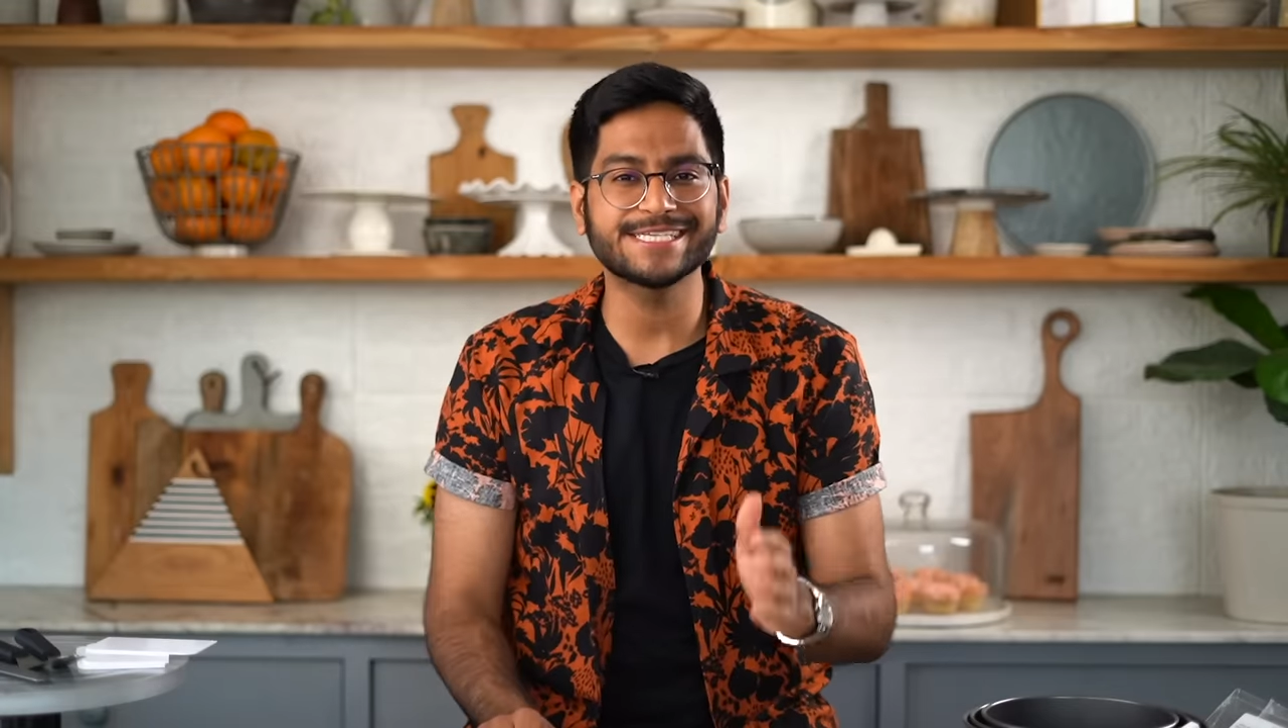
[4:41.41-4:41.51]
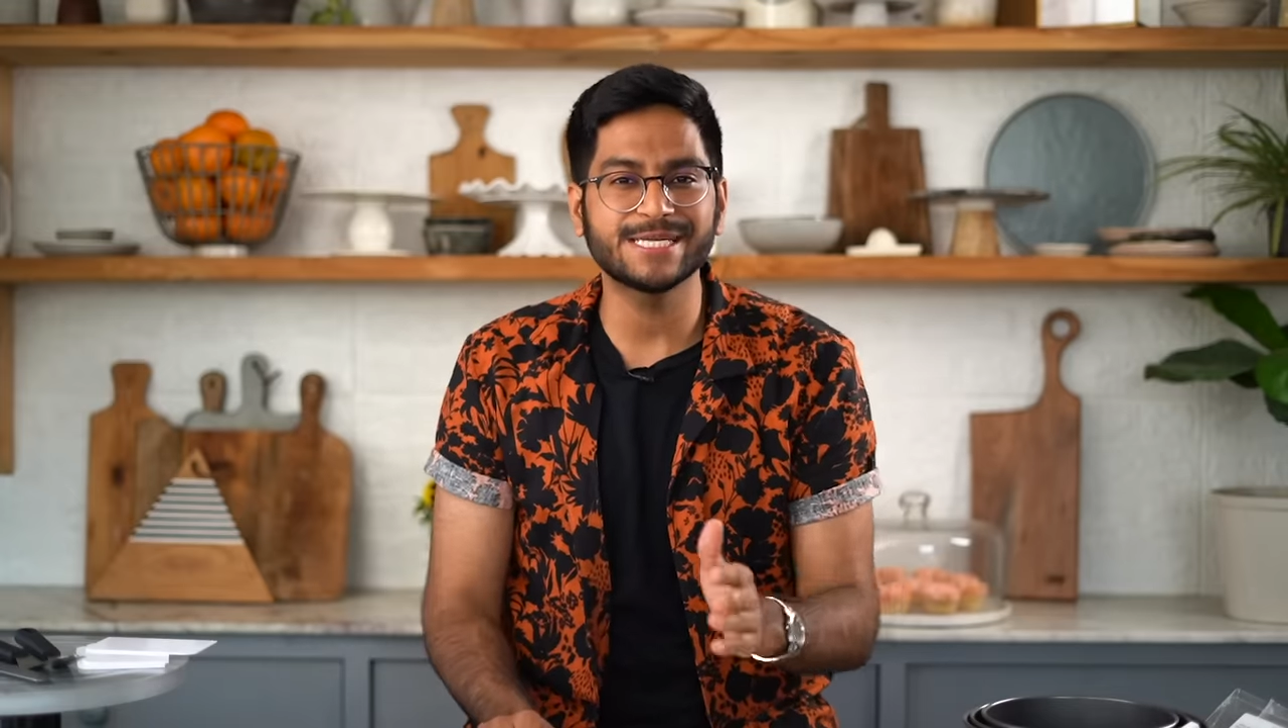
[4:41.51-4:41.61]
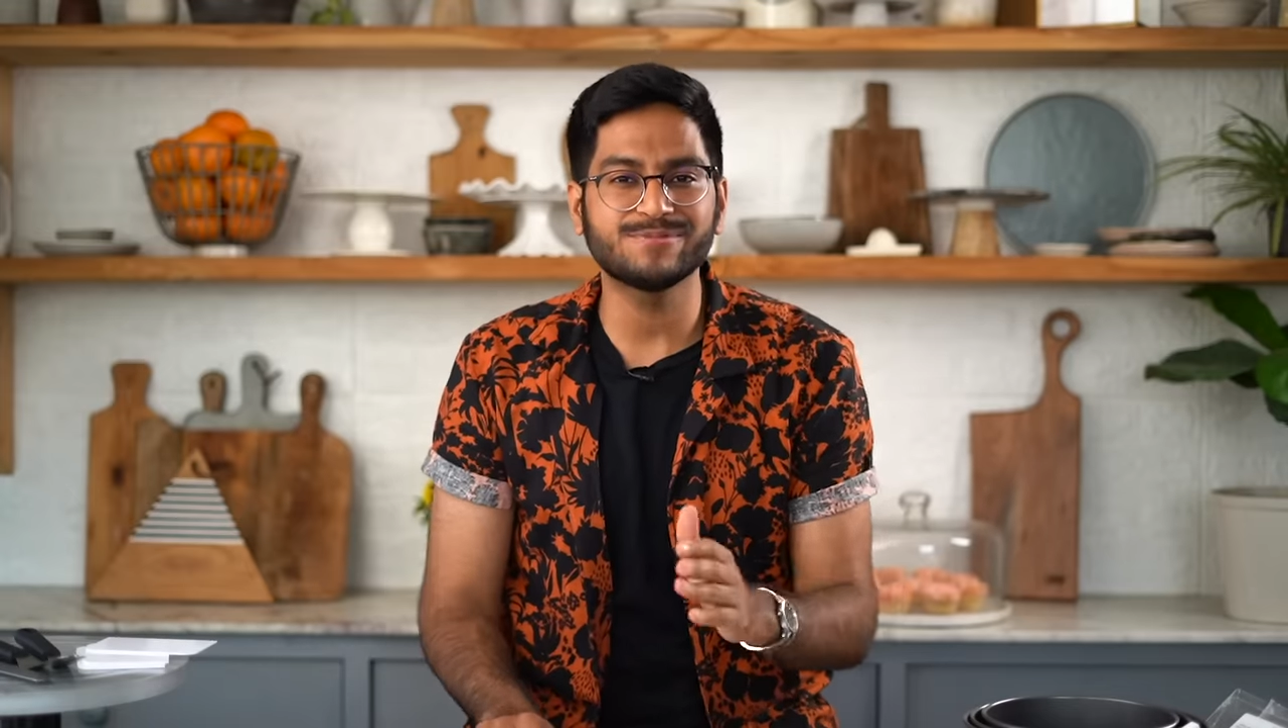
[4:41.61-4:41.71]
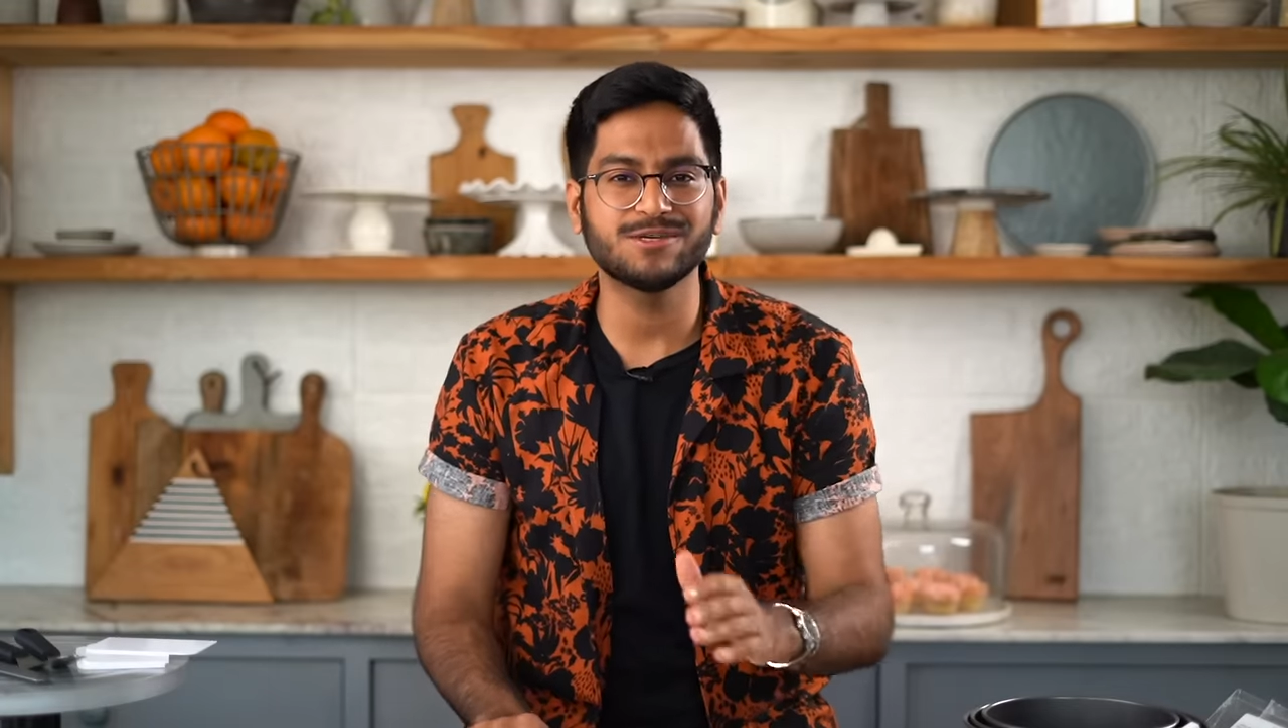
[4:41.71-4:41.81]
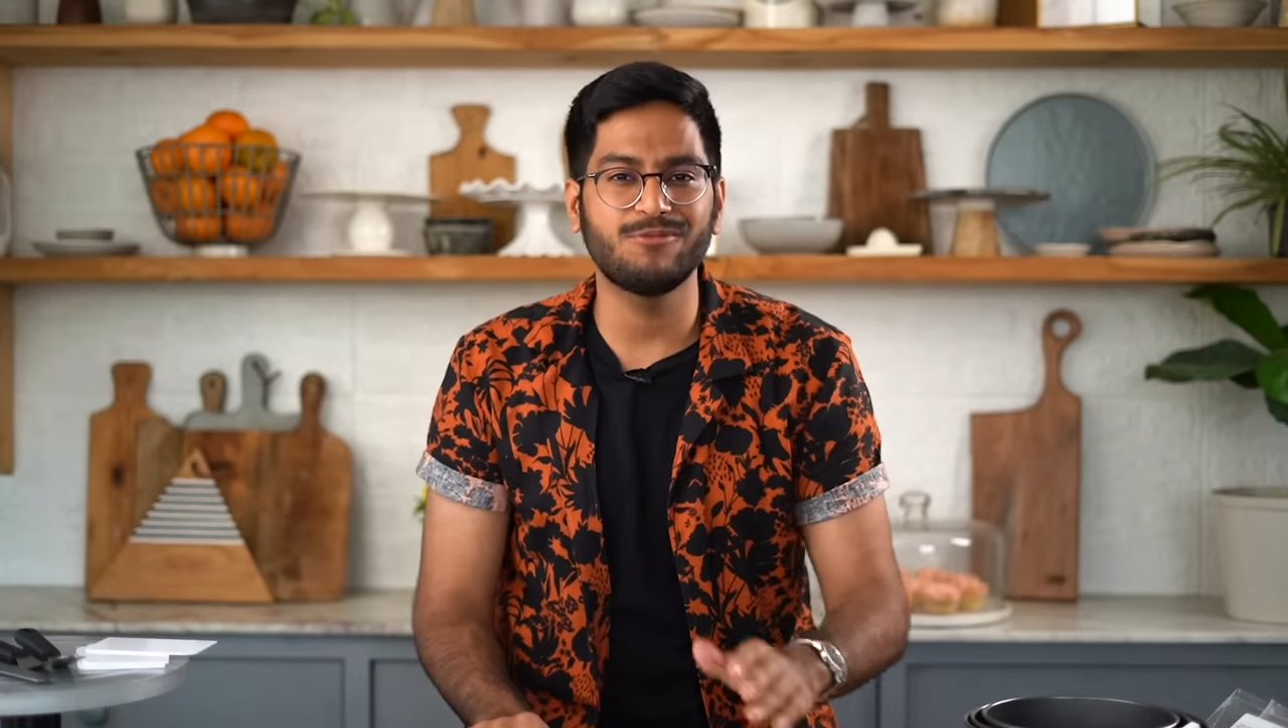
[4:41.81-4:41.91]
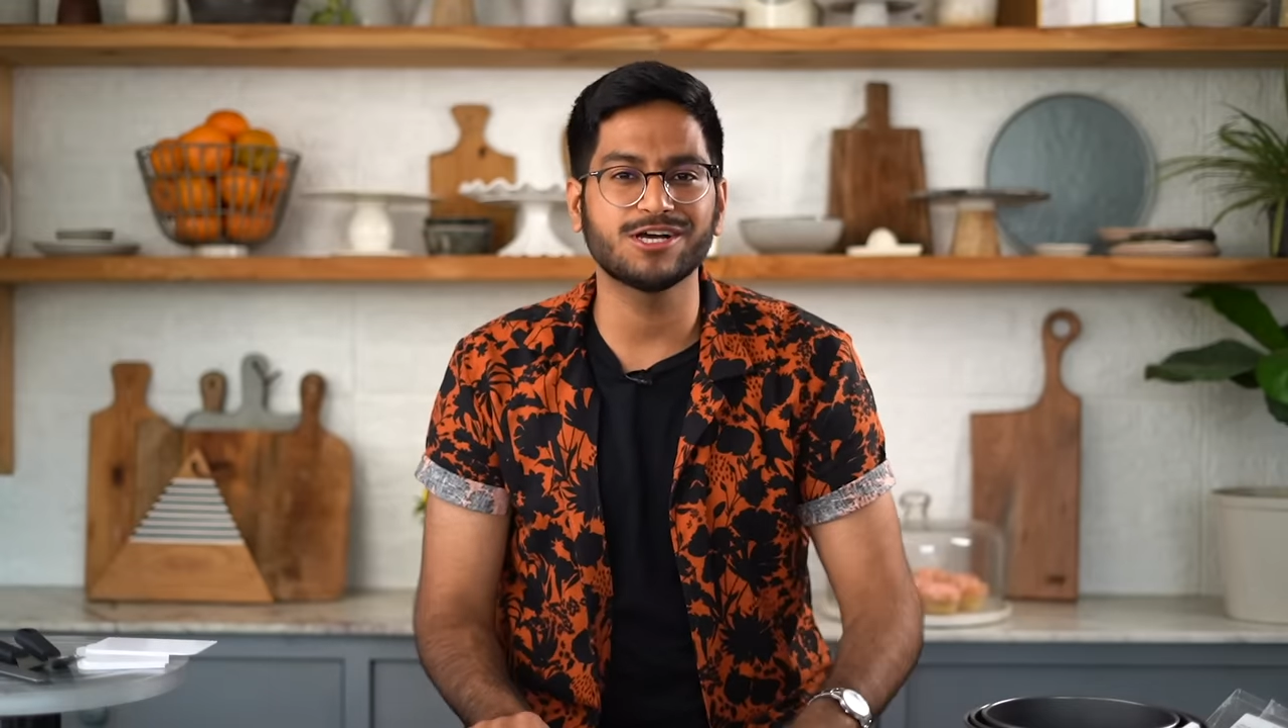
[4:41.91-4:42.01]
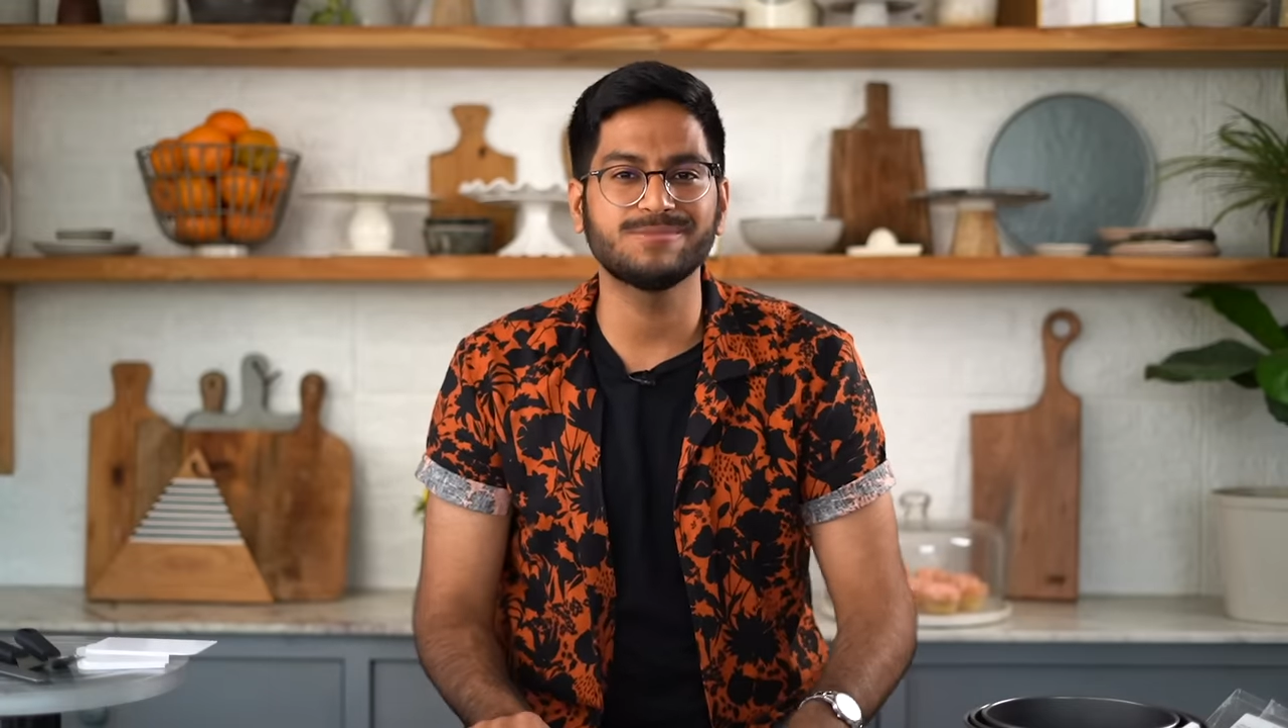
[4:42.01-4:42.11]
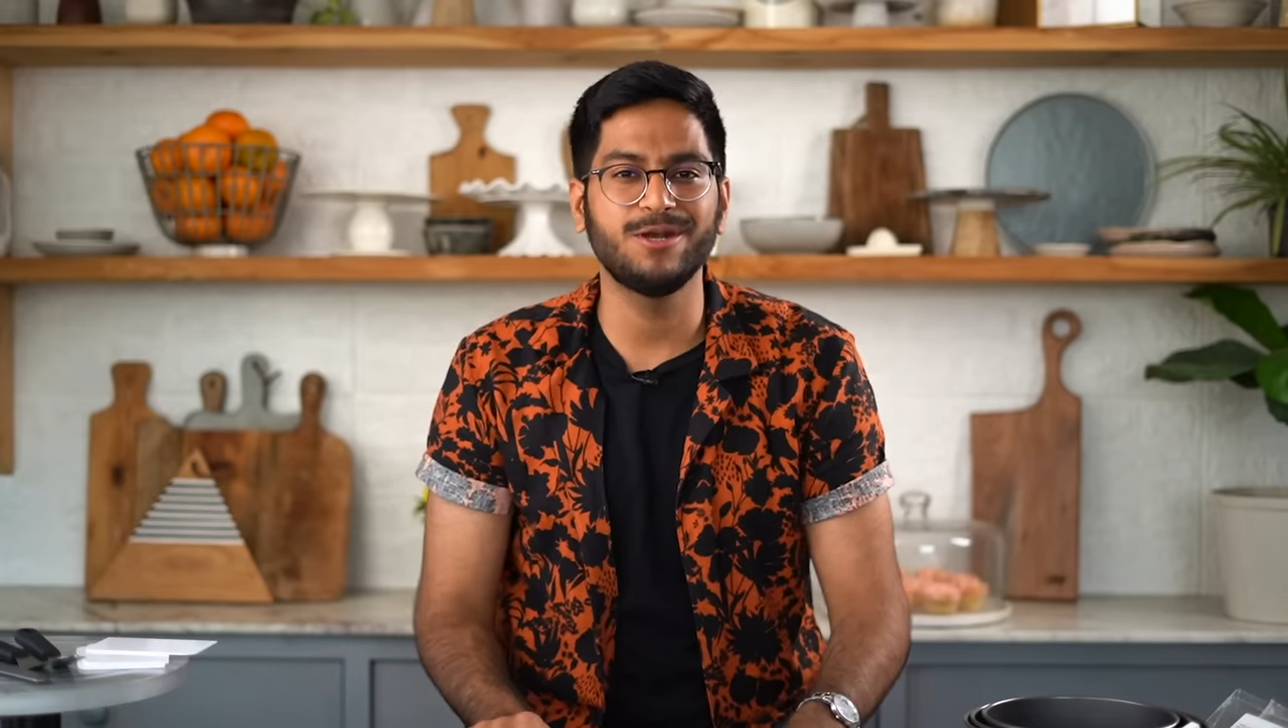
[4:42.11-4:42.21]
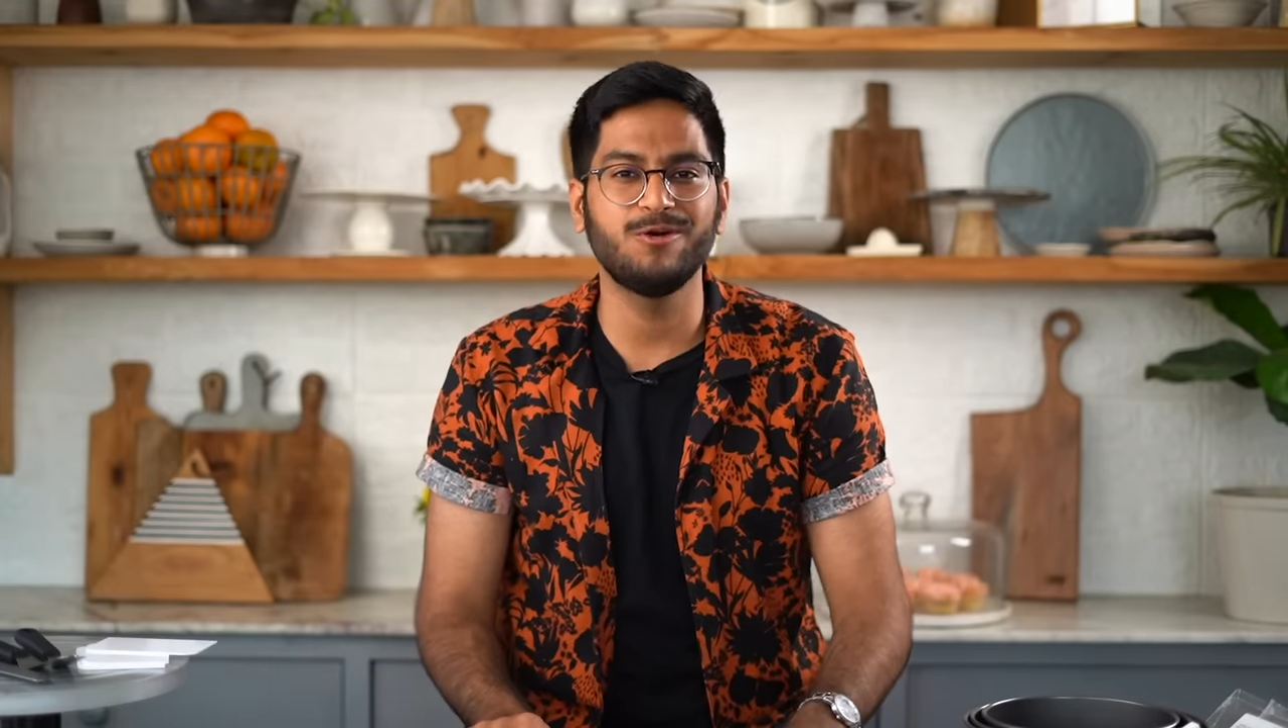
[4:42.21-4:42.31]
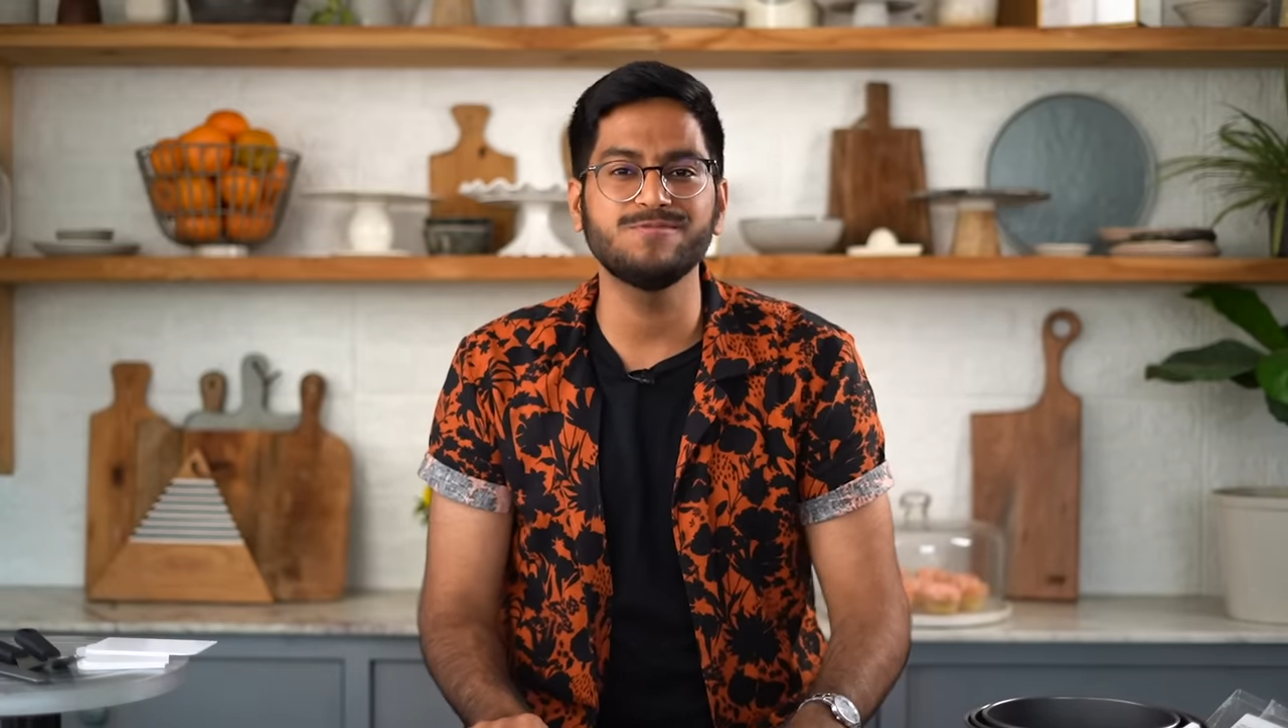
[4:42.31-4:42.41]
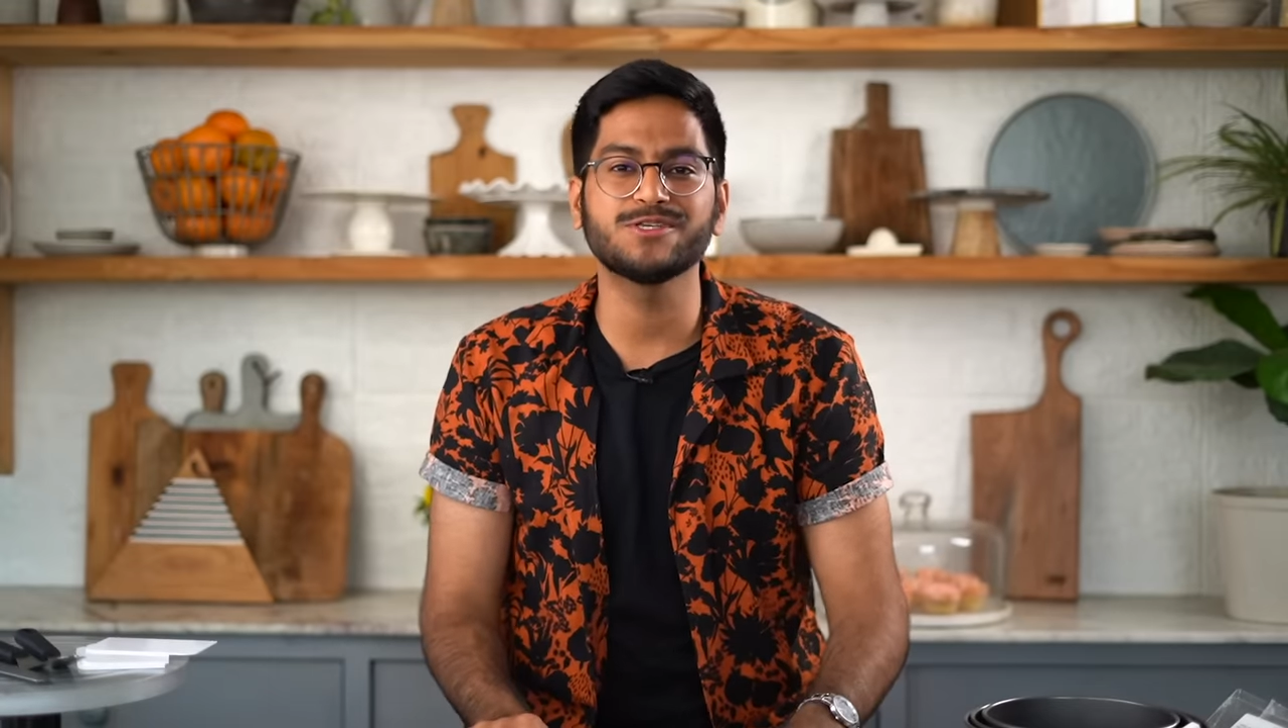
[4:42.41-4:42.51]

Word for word: description box below